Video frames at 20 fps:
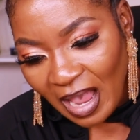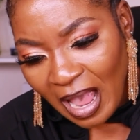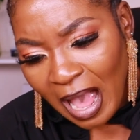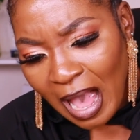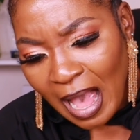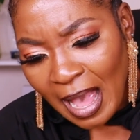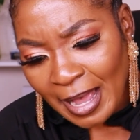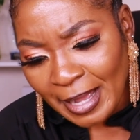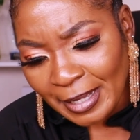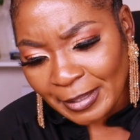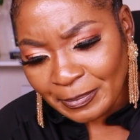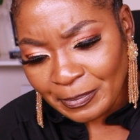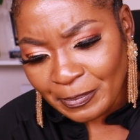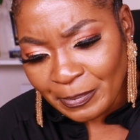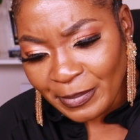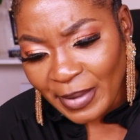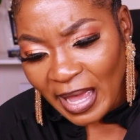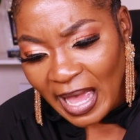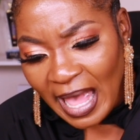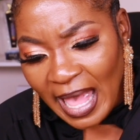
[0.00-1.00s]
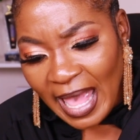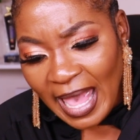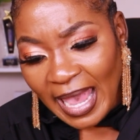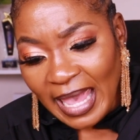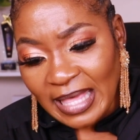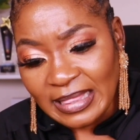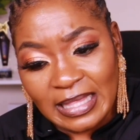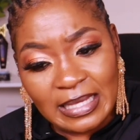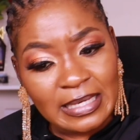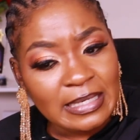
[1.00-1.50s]
And
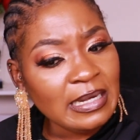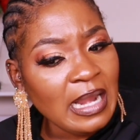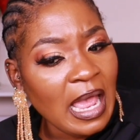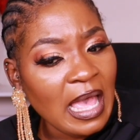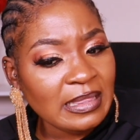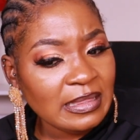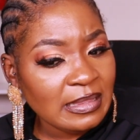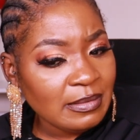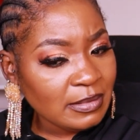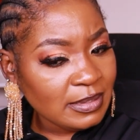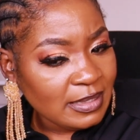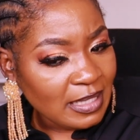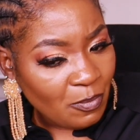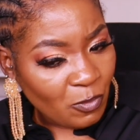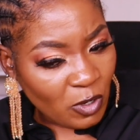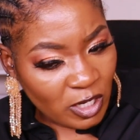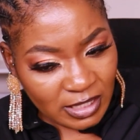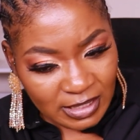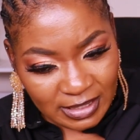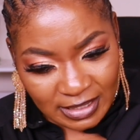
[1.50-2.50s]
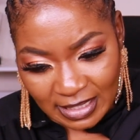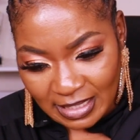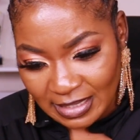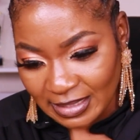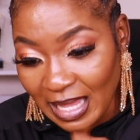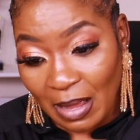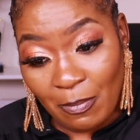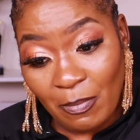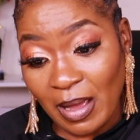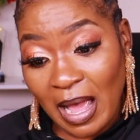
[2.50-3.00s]
then someone
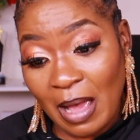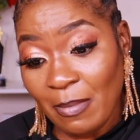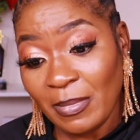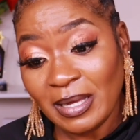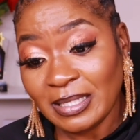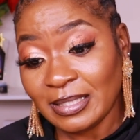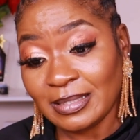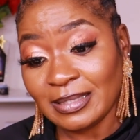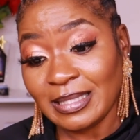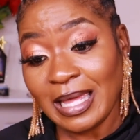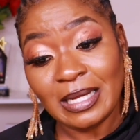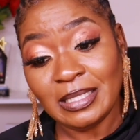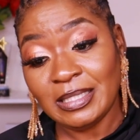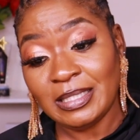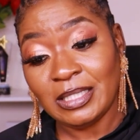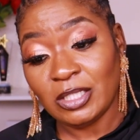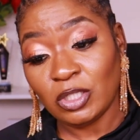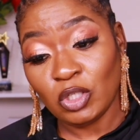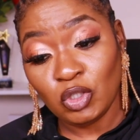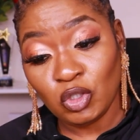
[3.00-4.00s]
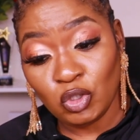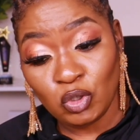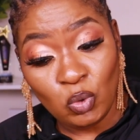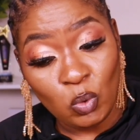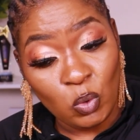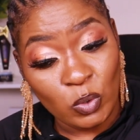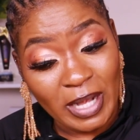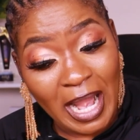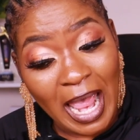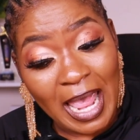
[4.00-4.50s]
says I must start
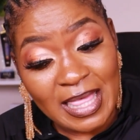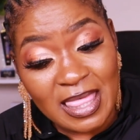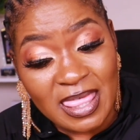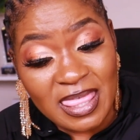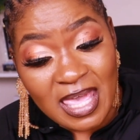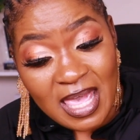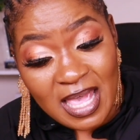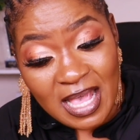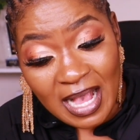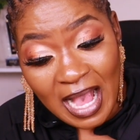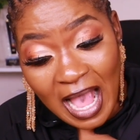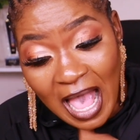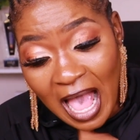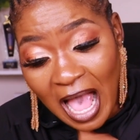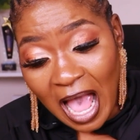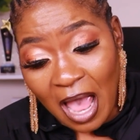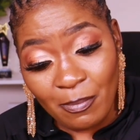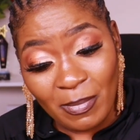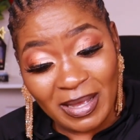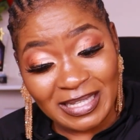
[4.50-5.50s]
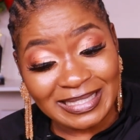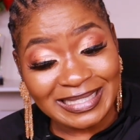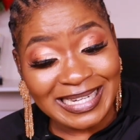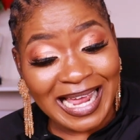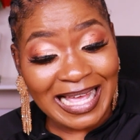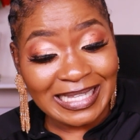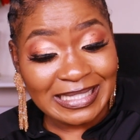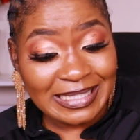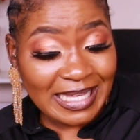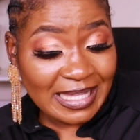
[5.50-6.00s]
soon. I think I
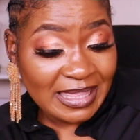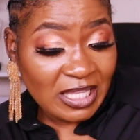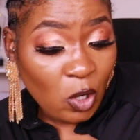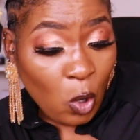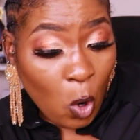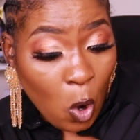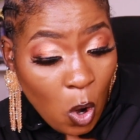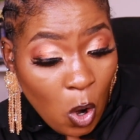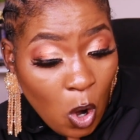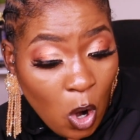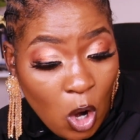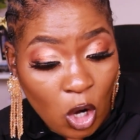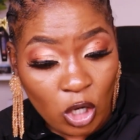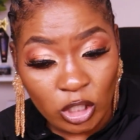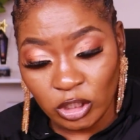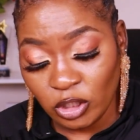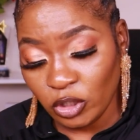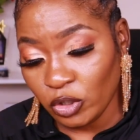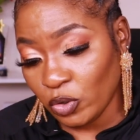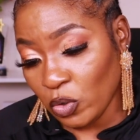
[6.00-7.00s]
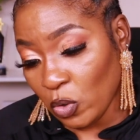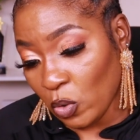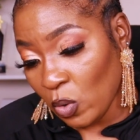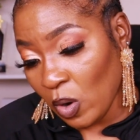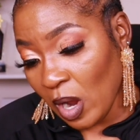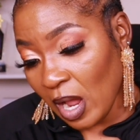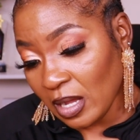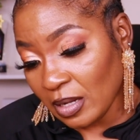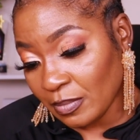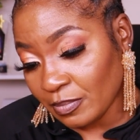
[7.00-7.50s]
must answer the call, you
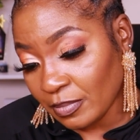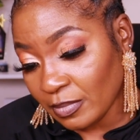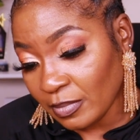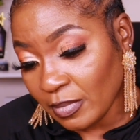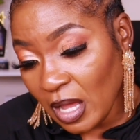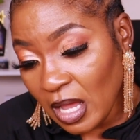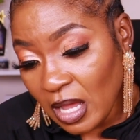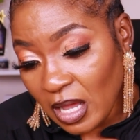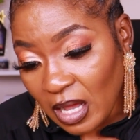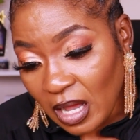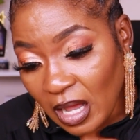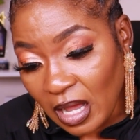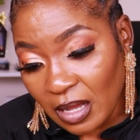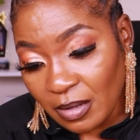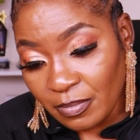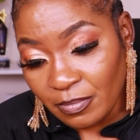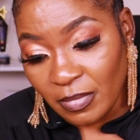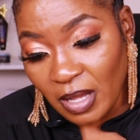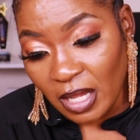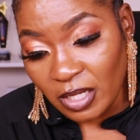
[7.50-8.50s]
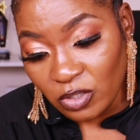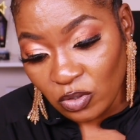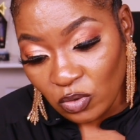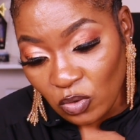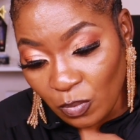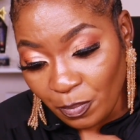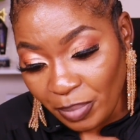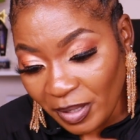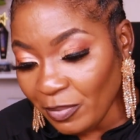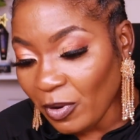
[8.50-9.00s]
know. You
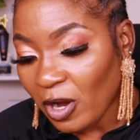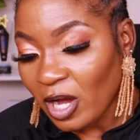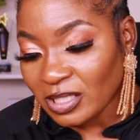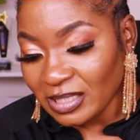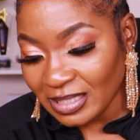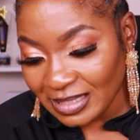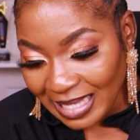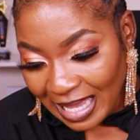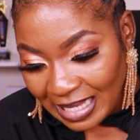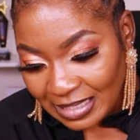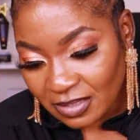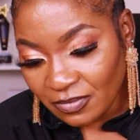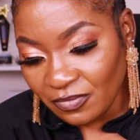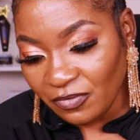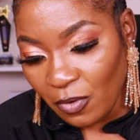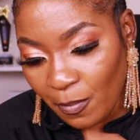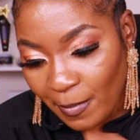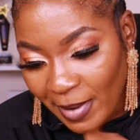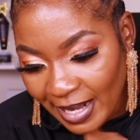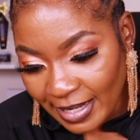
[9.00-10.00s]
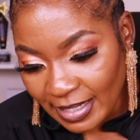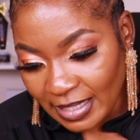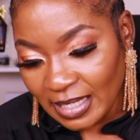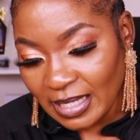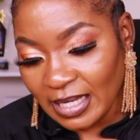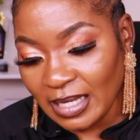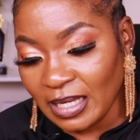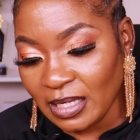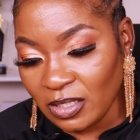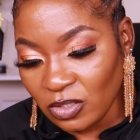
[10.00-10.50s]
know, people are just asking for
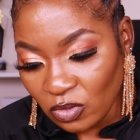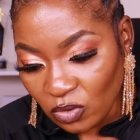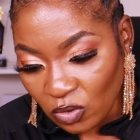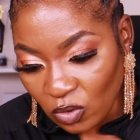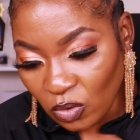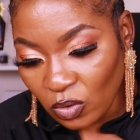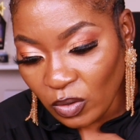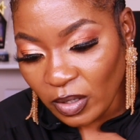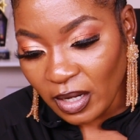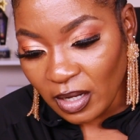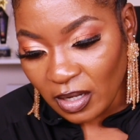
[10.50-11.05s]
money, you know.